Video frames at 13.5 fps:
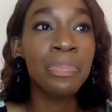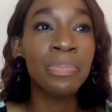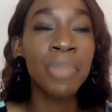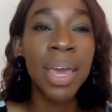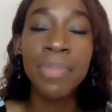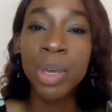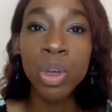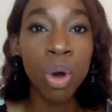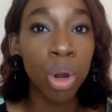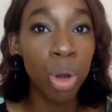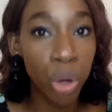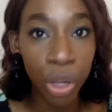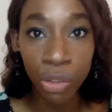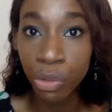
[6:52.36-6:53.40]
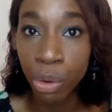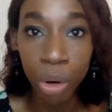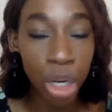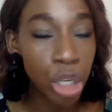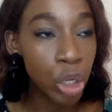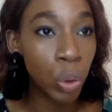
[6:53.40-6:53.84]
Maybe you're looking for
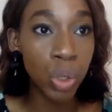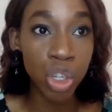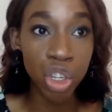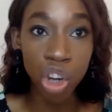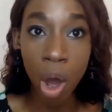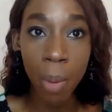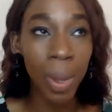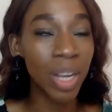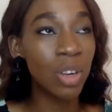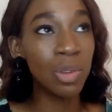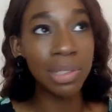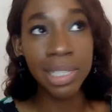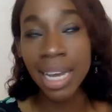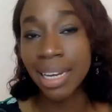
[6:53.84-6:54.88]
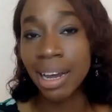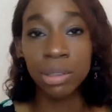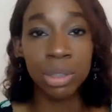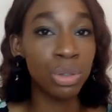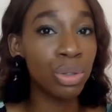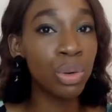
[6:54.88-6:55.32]
a new job and you send
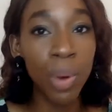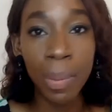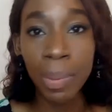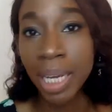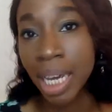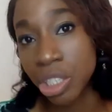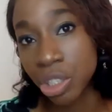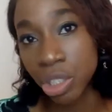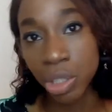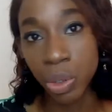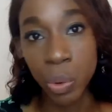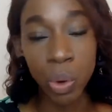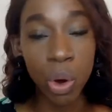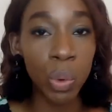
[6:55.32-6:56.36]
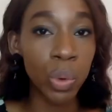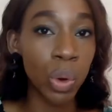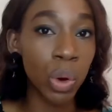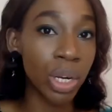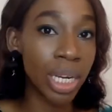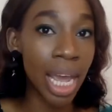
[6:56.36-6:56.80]
out 2 applications
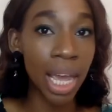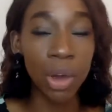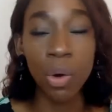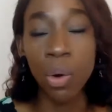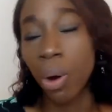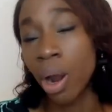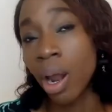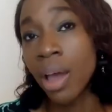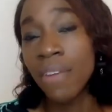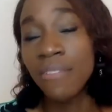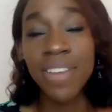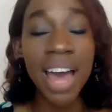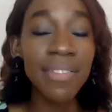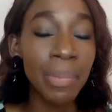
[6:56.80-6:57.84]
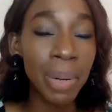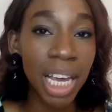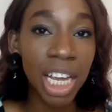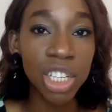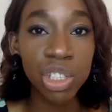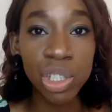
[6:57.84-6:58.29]
a day or 5
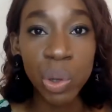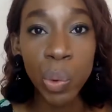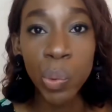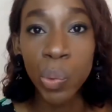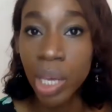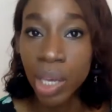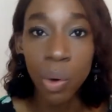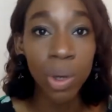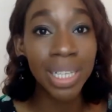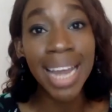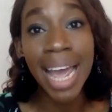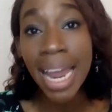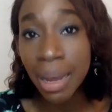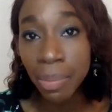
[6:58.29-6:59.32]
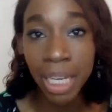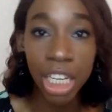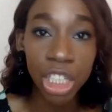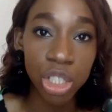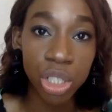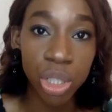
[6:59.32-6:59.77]
applications a week or 10
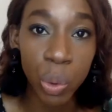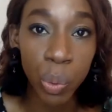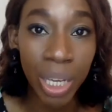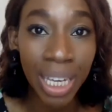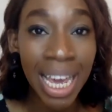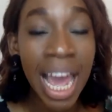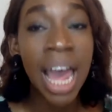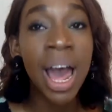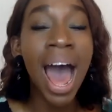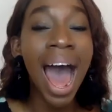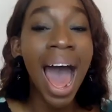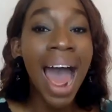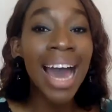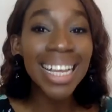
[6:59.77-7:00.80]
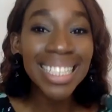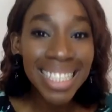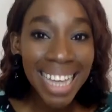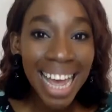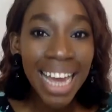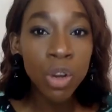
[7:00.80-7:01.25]
applications a week.
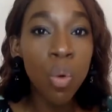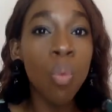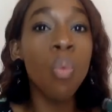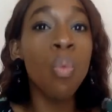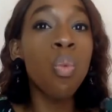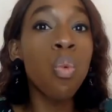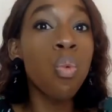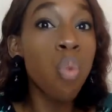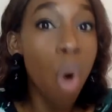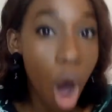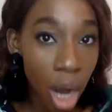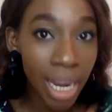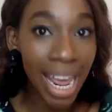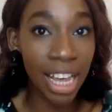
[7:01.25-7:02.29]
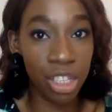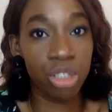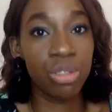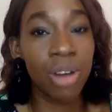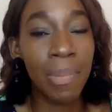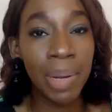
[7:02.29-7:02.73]
Send 1
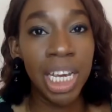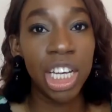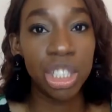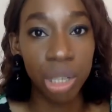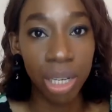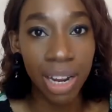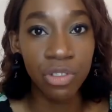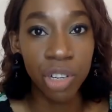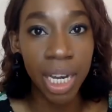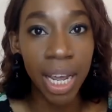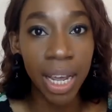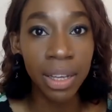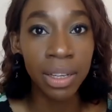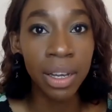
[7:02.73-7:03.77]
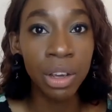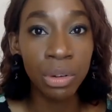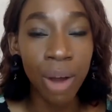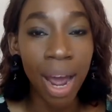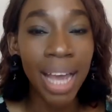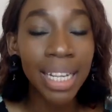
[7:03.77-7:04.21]
extra application every day,
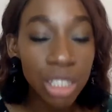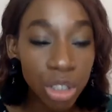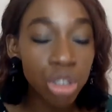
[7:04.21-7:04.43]
right?